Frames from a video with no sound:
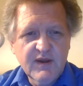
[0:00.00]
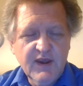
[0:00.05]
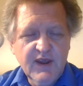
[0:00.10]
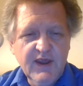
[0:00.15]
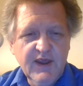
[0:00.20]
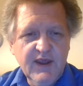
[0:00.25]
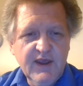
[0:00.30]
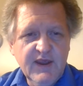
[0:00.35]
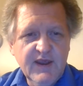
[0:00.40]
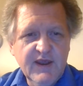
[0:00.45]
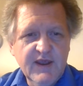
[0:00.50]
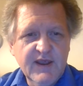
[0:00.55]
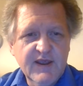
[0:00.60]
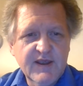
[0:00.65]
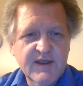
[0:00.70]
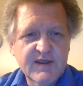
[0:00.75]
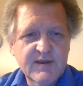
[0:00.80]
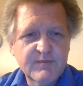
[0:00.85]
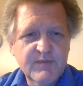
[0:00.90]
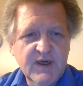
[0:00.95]

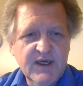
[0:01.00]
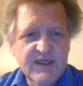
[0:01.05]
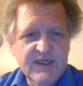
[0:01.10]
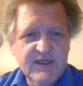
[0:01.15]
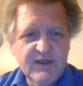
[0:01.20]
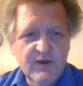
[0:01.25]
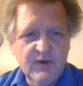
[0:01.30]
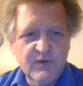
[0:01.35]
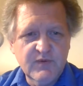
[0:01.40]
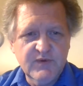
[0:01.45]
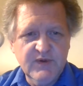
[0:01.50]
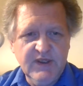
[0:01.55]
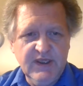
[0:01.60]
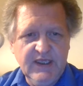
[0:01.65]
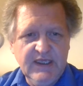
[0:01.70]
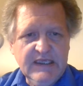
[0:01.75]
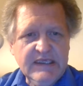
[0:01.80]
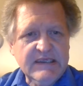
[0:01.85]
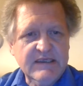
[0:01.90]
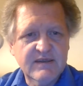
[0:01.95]
And but it
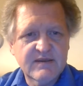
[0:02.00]
only,